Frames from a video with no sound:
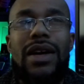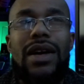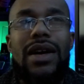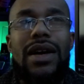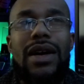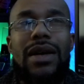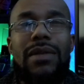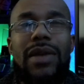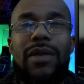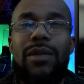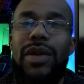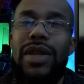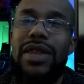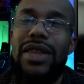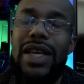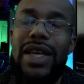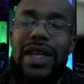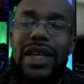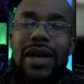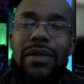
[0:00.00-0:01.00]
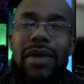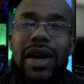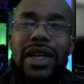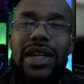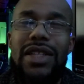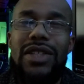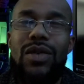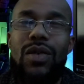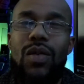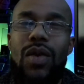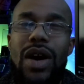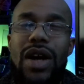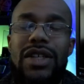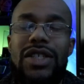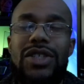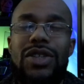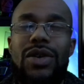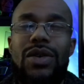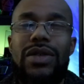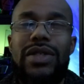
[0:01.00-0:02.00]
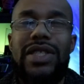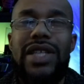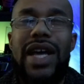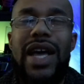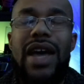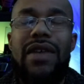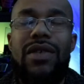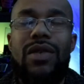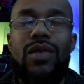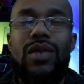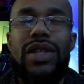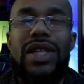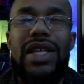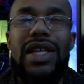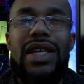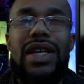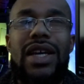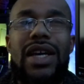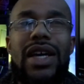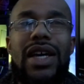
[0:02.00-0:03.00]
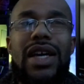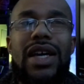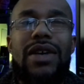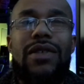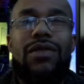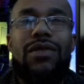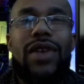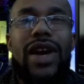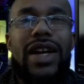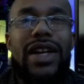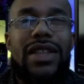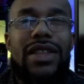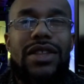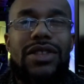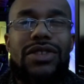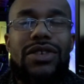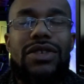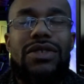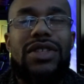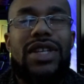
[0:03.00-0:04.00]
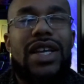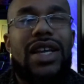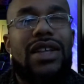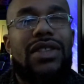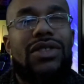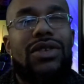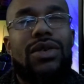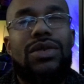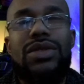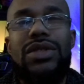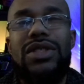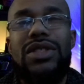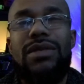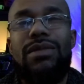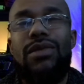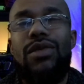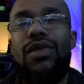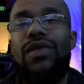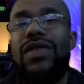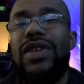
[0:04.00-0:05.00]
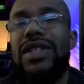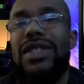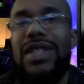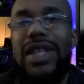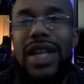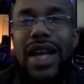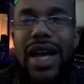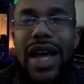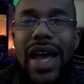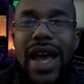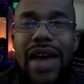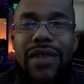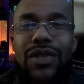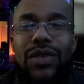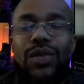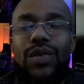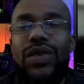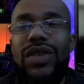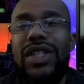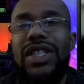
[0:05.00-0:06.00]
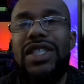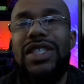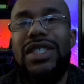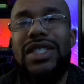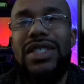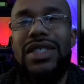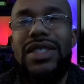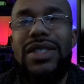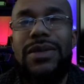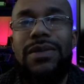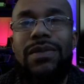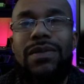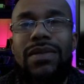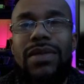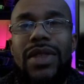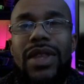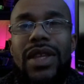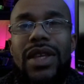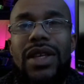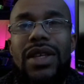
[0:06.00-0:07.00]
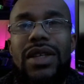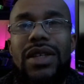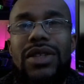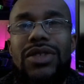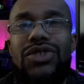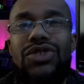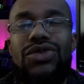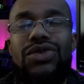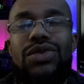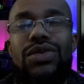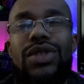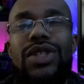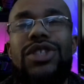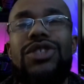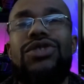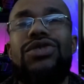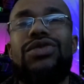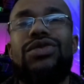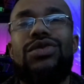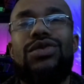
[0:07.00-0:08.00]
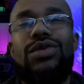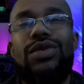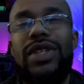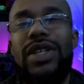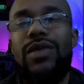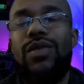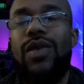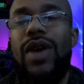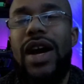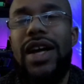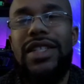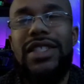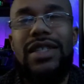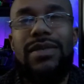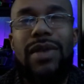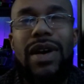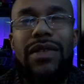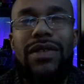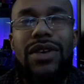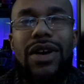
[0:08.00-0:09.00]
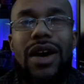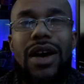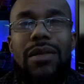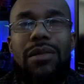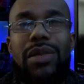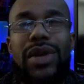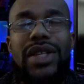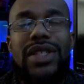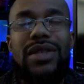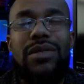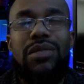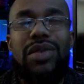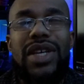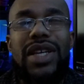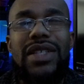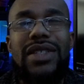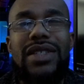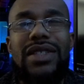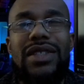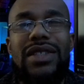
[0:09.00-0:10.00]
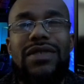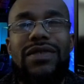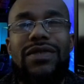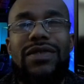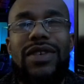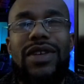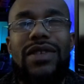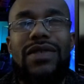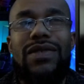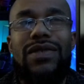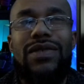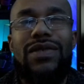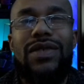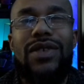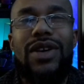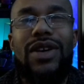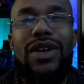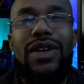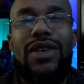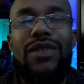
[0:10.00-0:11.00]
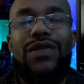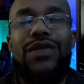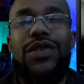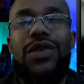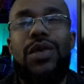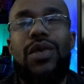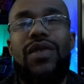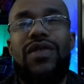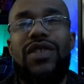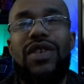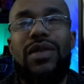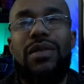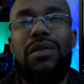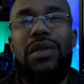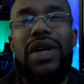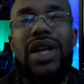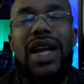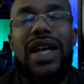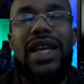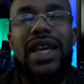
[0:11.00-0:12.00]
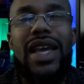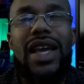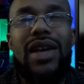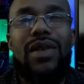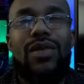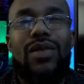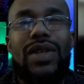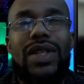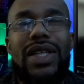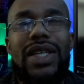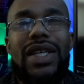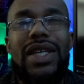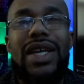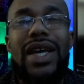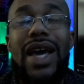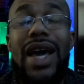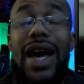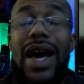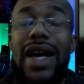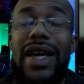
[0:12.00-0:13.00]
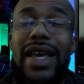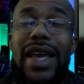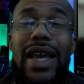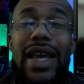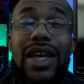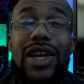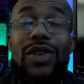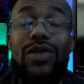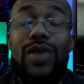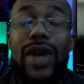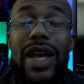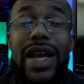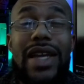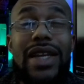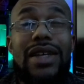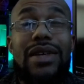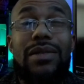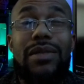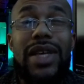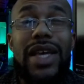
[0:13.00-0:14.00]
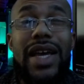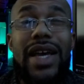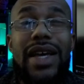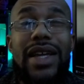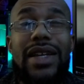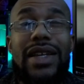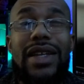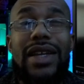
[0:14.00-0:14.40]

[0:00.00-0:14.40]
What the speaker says: I've been thinking I might need to watch those because I haven't really. Friday the 13th, those are some movies that I haven't really just truly watched them. I've caught bits and pieces of a few of them, but I can't grade them yet.